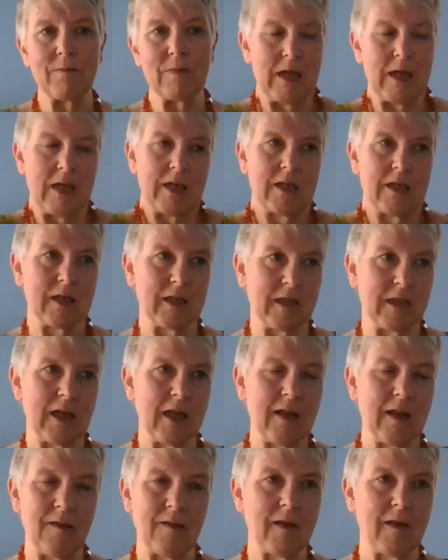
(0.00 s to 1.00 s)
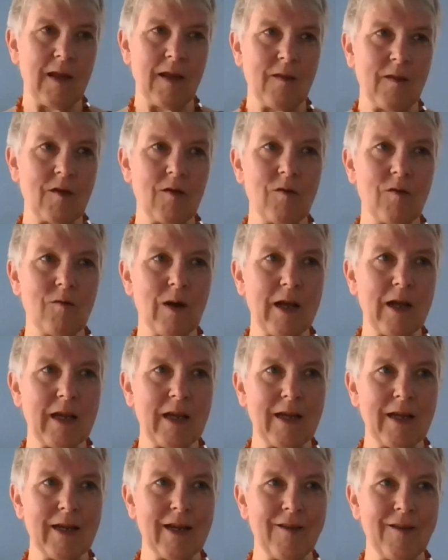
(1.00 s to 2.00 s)
it's a good
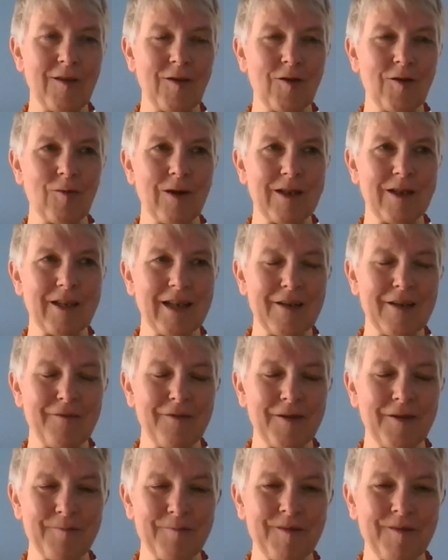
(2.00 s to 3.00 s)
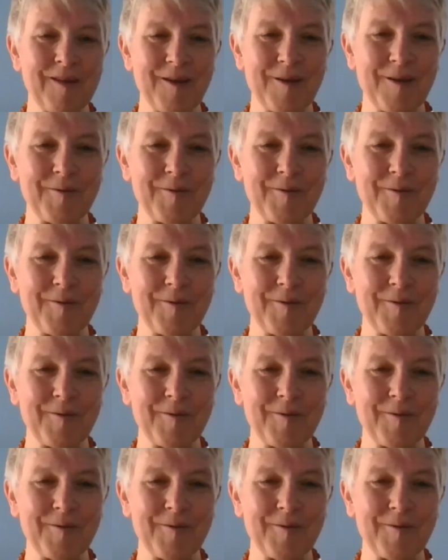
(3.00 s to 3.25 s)
way. It's a good way to live. So